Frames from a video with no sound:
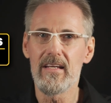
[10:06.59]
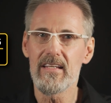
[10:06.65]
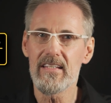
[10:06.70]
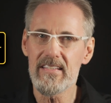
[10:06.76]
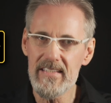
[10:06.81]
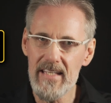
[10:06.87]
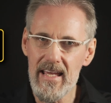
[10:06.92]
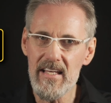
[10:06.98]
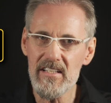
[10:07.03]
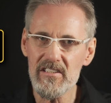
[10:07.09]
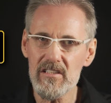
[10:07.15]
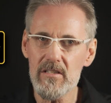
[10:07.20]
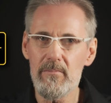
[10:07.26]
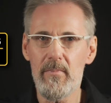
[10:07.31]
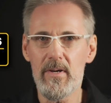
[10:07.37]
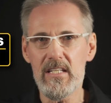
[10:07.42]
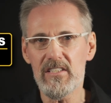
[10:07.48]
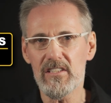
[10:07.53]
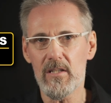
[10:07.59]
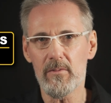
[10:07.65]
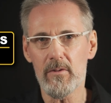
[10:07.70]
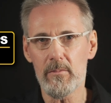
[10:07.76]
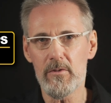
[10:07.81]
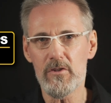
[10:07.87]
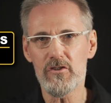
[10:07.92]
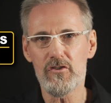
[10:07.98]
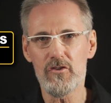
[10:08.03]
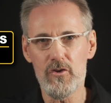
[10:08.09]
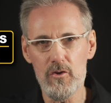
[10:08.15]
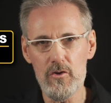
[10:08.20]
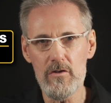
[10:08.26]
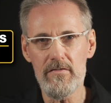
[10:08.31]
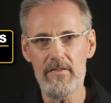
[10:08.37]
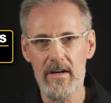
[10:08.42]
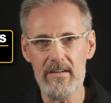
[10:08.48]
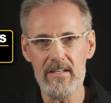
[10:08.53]
Yes, many supplements
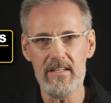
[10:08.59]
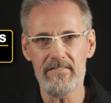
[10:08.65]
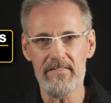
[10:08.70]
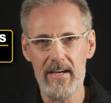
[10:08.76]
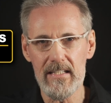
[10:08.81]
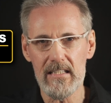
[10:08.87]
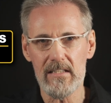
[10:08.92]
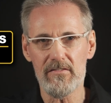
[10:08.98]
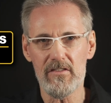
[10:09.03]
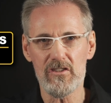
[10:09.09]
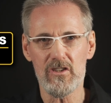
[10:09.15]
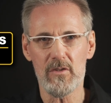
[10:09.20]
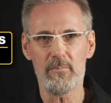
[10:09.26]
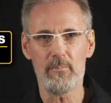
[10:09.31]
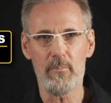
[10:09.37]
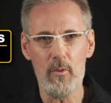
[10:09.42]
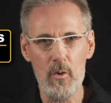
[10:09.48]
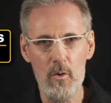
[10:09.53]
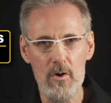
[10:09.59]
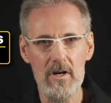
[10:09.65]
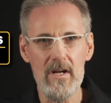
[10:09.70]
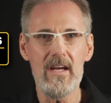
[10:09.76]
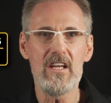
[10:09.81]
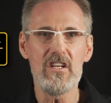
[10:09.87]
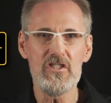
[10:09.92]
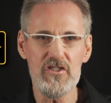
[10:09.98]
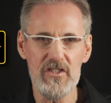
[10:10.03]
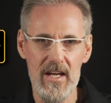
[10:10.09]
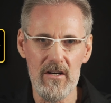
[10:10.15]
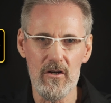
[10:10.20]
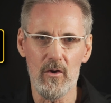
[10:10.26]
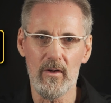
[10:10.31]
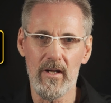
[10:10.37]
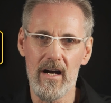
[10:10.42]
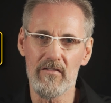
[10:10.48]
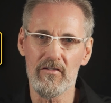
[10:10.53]
do very effectively support
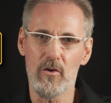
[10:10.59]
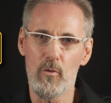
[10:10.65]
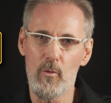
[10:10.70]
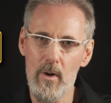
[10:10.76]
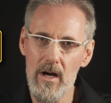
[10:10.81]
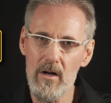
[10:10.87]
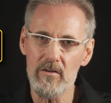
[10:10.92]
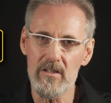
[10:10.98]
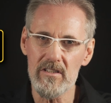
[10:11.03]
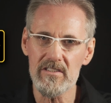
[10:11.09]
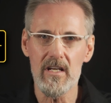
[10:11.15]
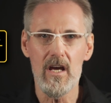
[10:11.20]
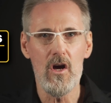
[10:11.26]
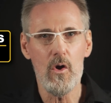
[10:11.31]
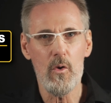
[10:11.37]
general health and wellness,